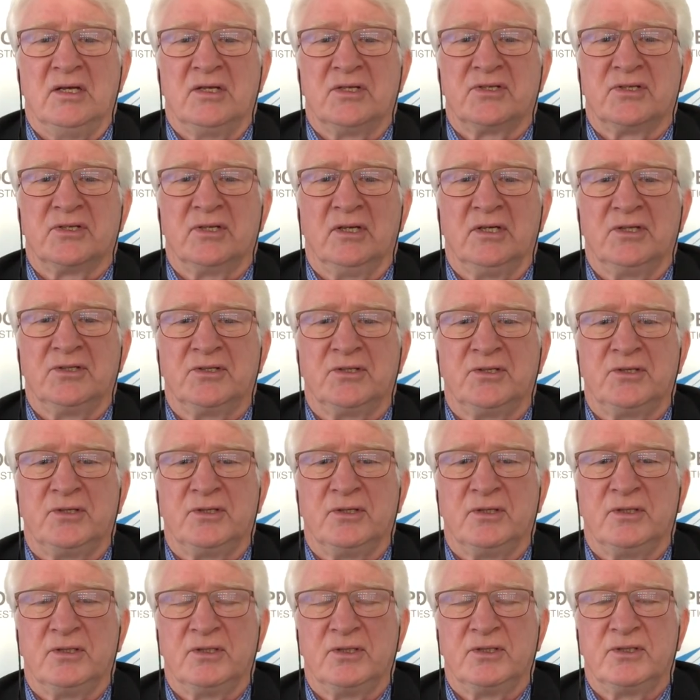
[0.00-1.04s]

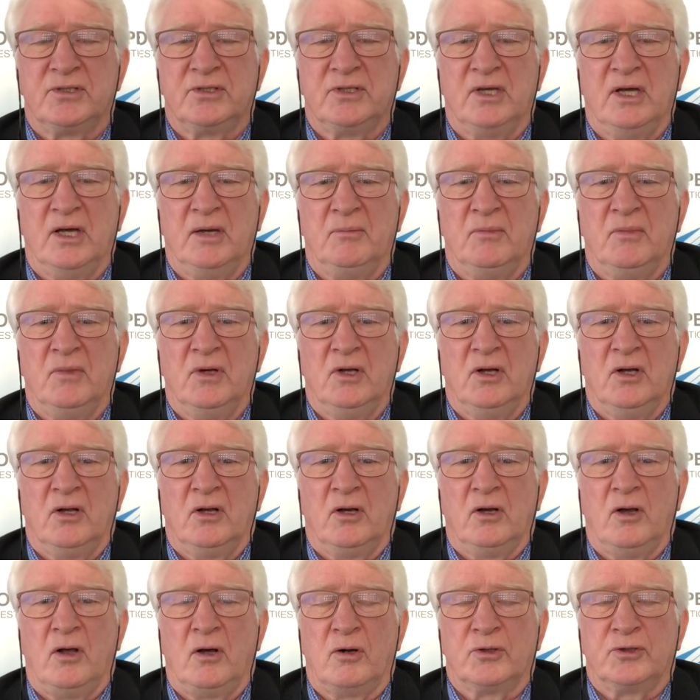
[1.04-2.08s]
solicitors,
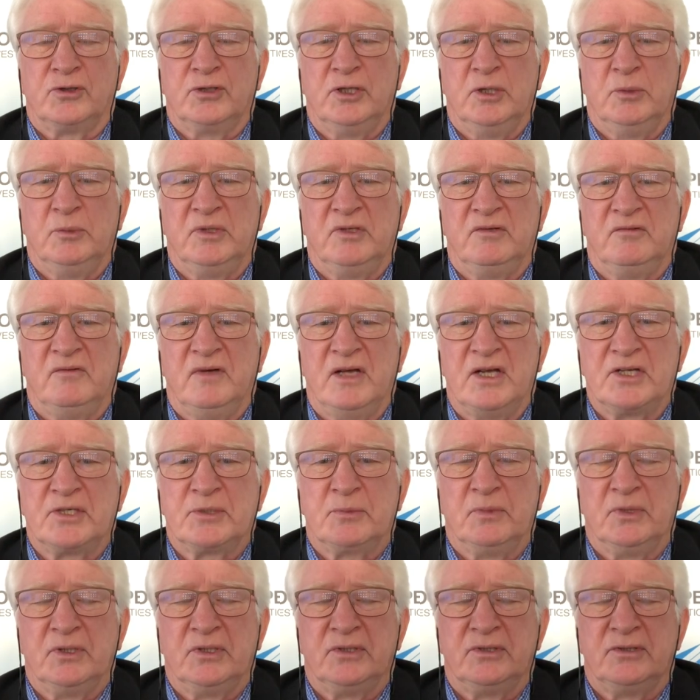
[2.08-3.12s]
long-term
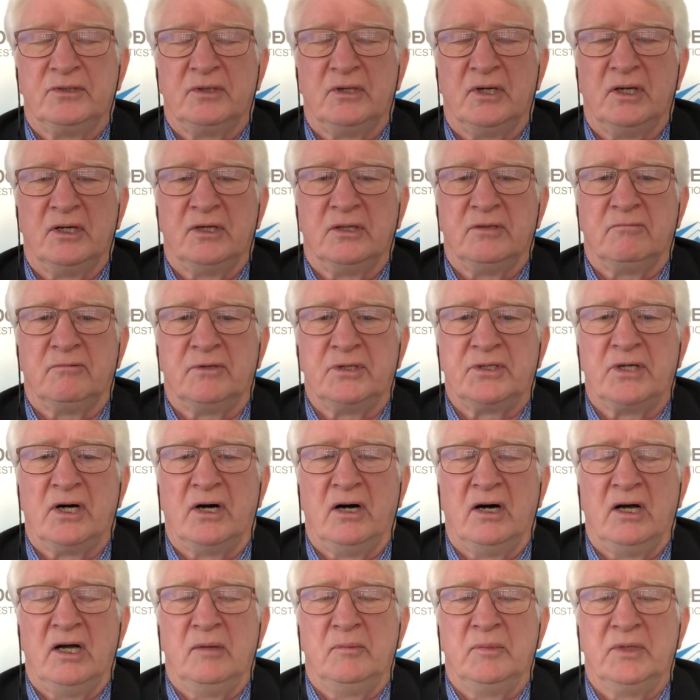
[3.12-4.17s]
investment,
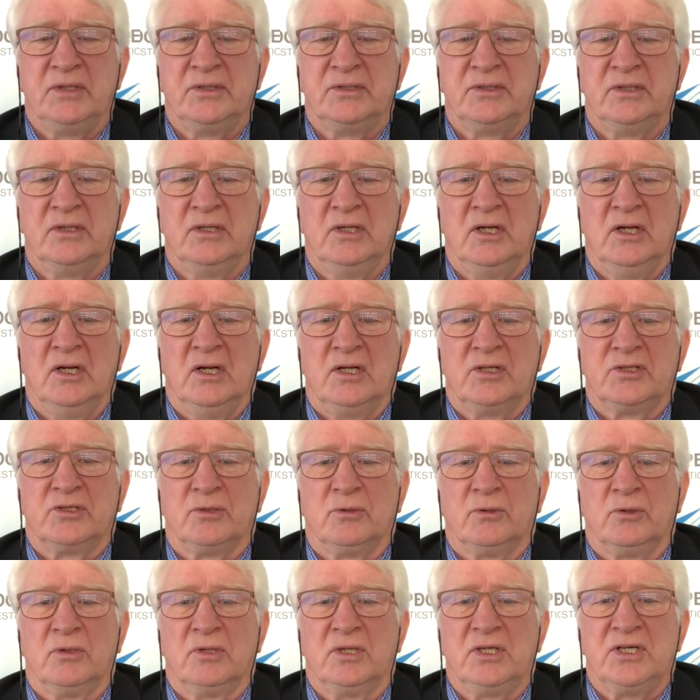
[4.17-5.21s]
retirement. So
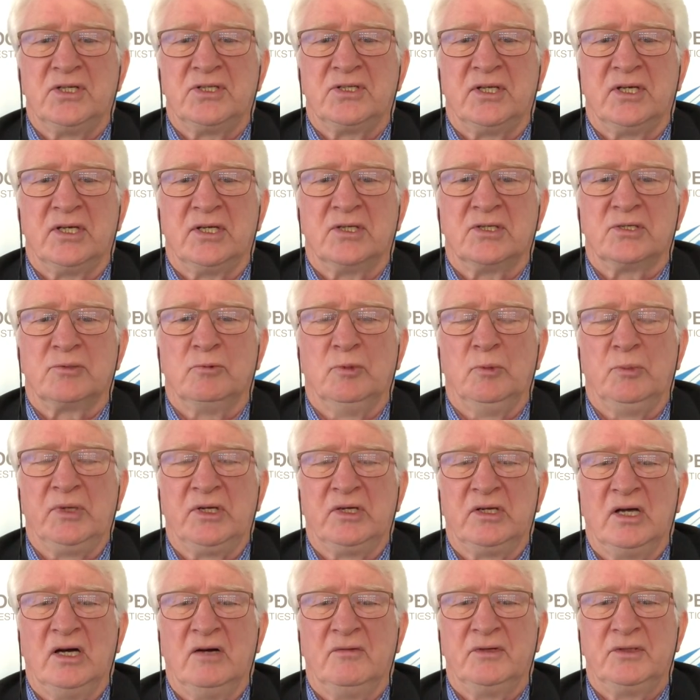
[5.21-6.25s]
all these things will be
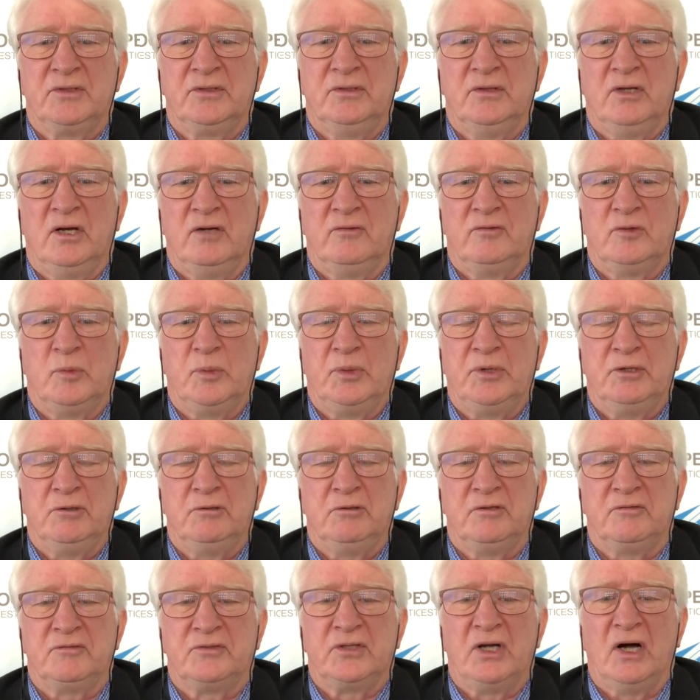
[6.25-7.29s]
covered over a
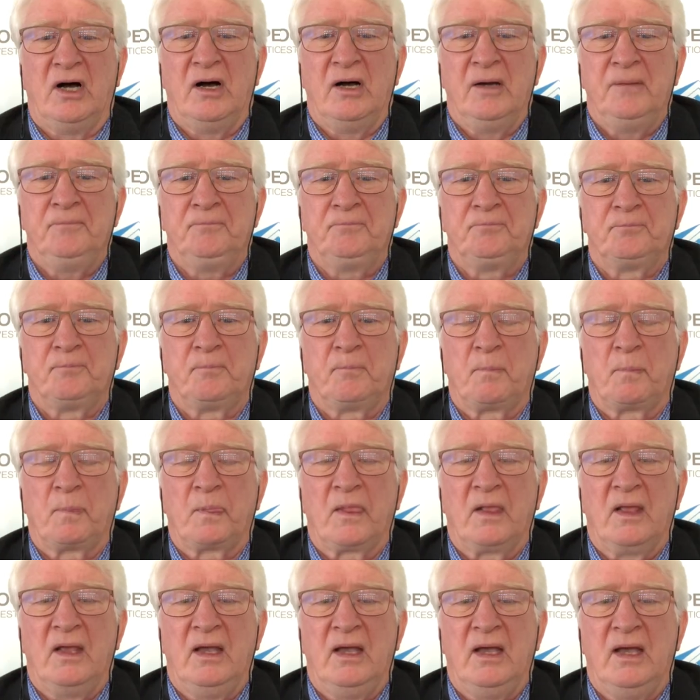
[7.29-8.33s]
period of time.
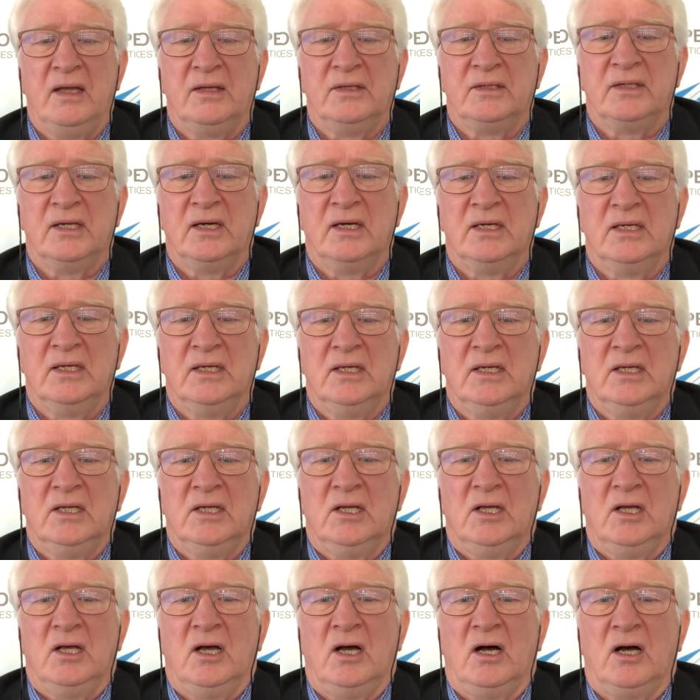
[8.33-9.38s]
And
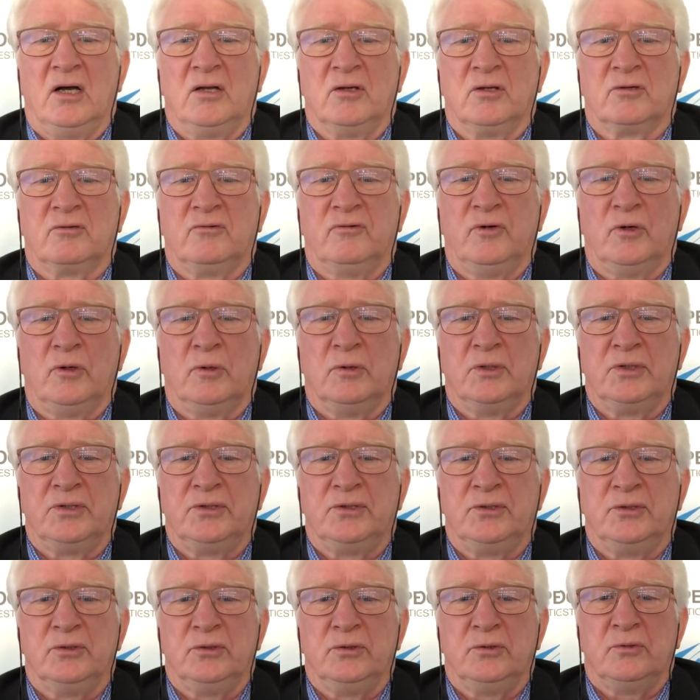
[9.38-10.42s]
I look forward
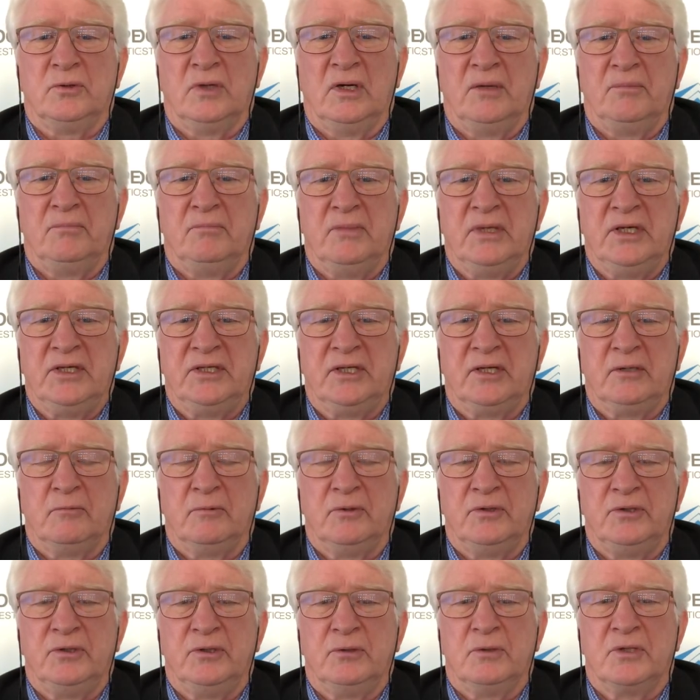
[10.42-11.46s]
to meeting
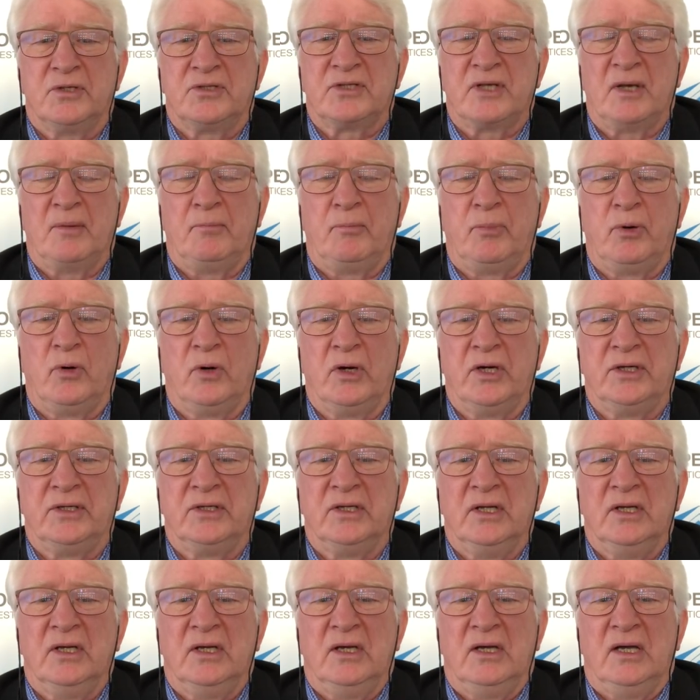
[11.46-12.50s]
with you at some point
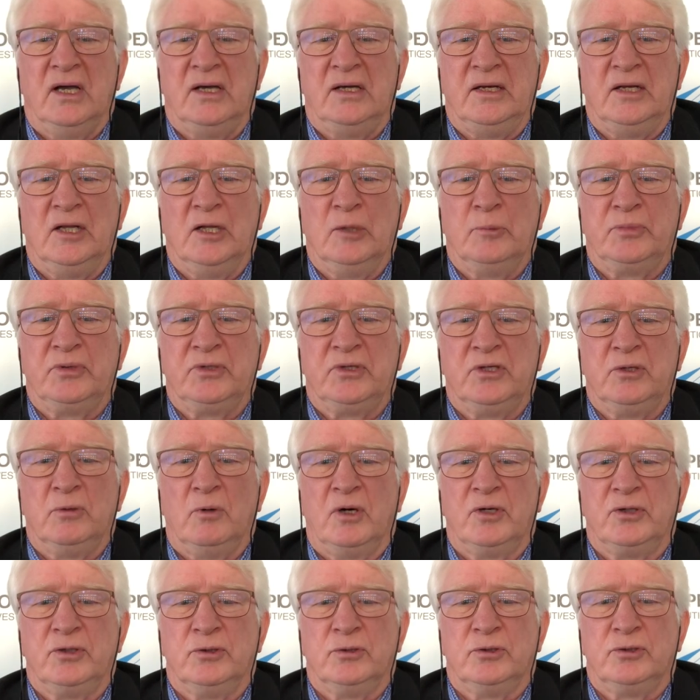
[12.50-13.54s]
and helping you
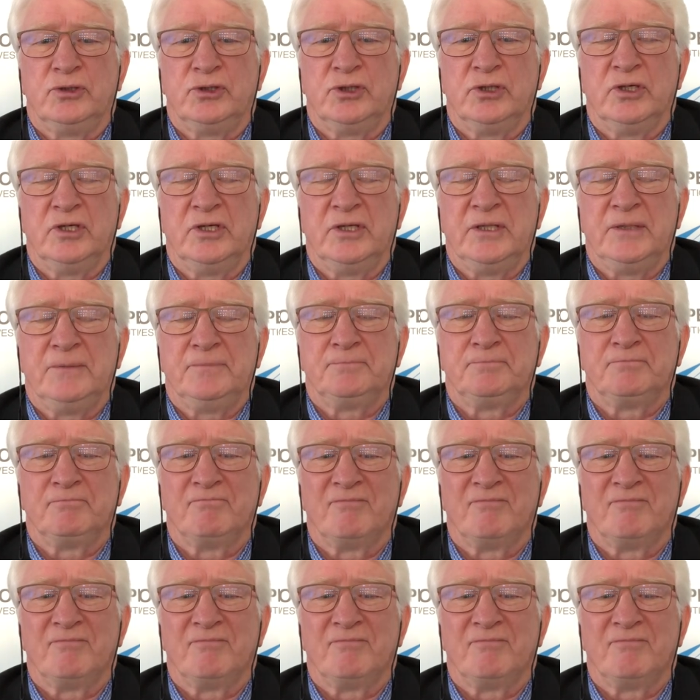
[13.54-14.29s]
on your journey.